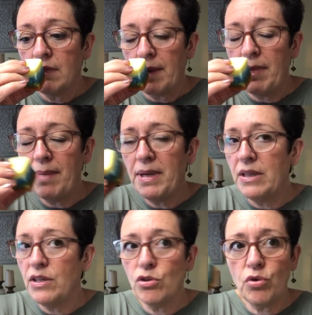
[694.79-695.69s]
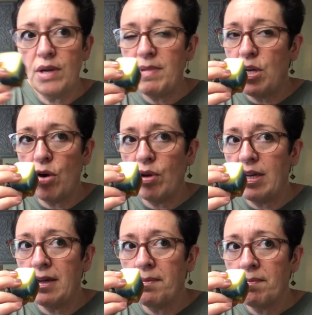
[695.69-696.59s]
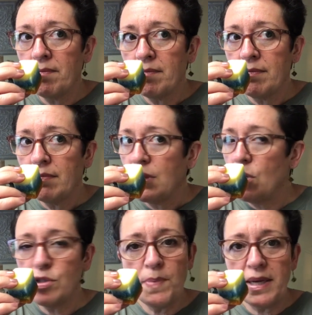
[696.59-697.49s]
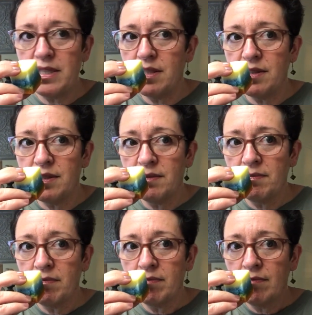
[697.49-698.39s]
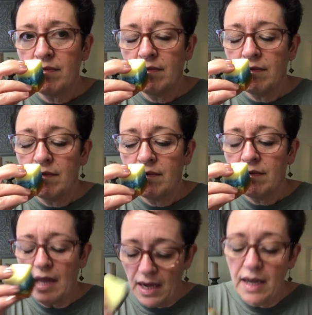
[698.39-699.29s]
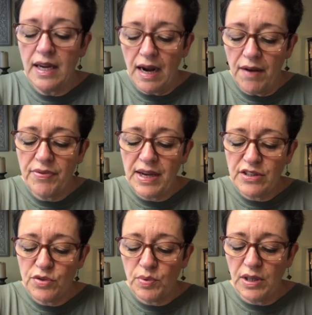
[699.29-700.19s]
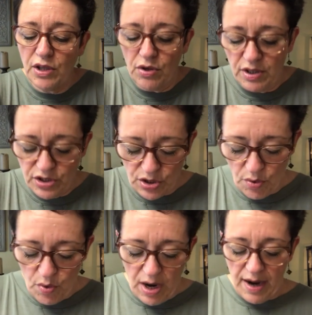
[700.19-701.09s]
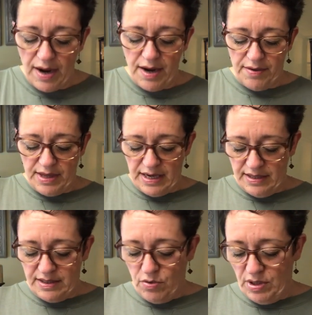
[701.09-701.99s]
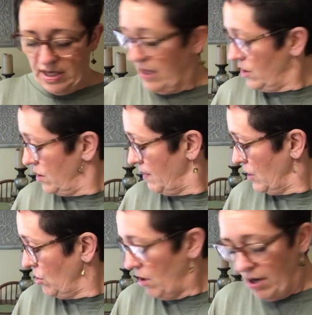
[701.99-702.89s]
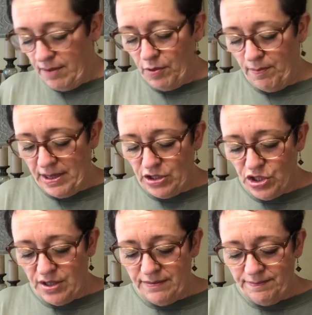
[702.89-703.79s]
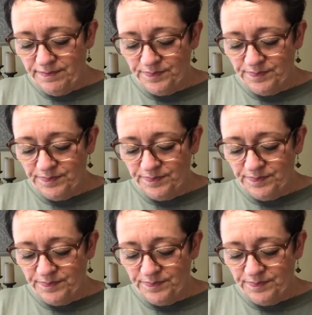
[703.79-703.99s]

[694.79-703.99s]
Maybe a little creamy note in it. No spices. Yeah, that's really good. So that is going to get a special honorable mention.